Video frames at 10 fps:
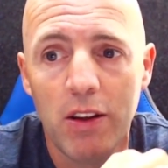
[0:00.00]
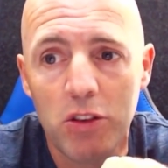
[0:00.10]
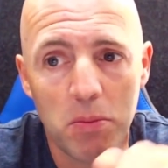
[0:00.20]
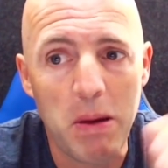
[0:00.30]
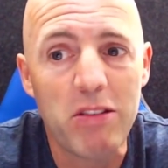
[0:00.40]

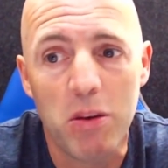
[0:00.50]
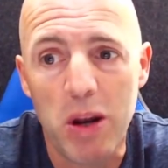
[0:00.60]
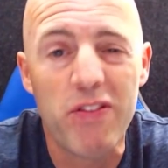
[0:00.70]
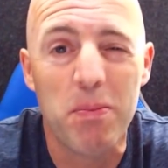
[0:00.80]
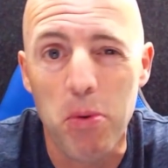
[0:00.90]
So basically,
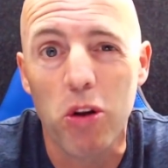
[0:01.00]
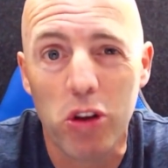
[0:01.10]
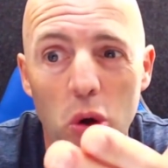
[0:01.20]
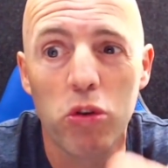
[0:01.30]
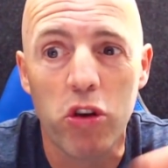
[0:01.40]
whenever
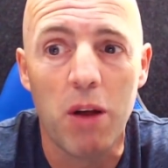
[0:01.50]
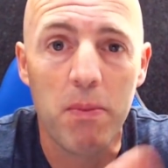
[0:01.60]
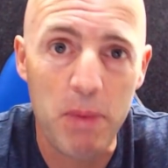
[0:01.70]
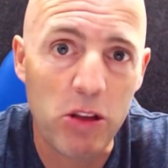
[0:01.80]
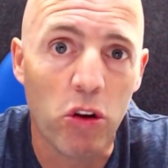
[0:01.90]
gold's gone up,
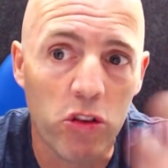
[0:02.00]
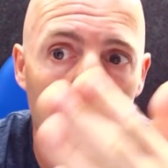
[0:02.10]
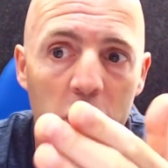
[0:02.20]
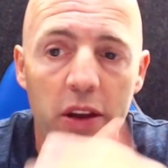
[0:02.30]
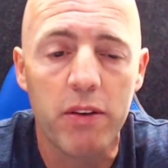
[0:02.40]
Bitcoin's gone
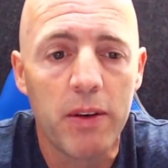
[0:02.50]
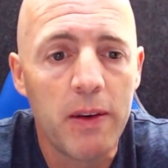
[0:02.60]
with it.